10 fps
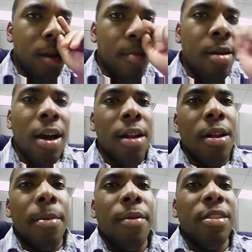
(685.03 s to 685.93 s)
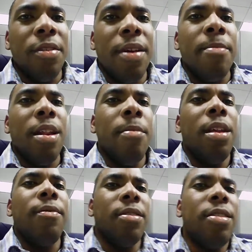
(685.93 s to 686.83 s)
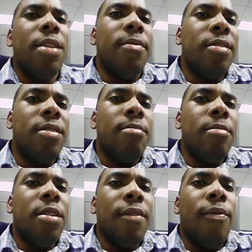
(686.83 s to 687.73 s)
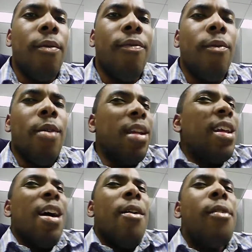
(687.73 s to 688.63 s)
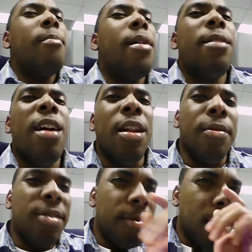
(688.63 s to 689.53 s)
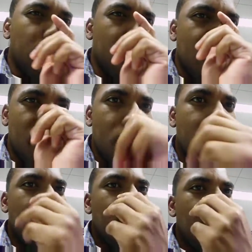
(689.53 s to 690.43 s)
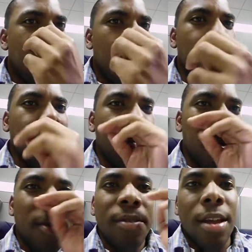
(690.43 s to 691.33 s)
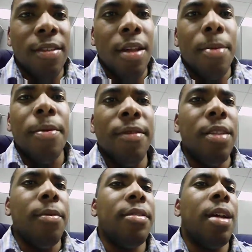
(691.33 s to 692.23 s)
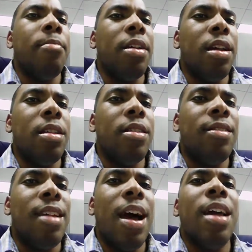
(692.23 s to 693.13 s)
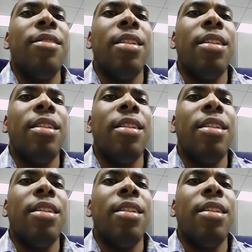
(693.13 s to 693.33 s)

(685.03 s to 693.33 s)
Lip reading: I mean, I don't know. I mean, he wasn't great, but I mean, he was good for right now. But I don't know. We'll see what they do. Of course, the Warriors, as a lot of people said, the Warriors got to bring in size.